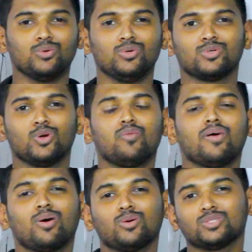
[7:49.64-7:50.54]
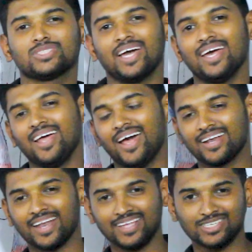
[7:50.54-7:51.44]
new. Don't forget to share
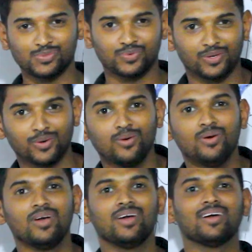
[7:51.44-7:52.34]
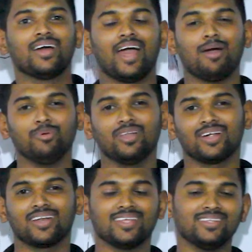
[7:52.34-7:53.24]
and like this video. Happy
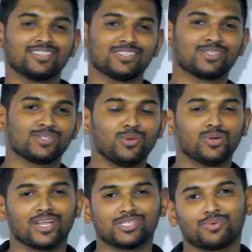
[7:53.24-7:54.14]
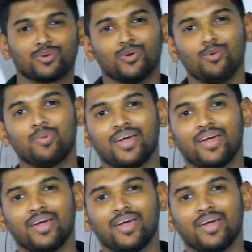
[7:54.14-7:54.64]
learning. See you in the next video.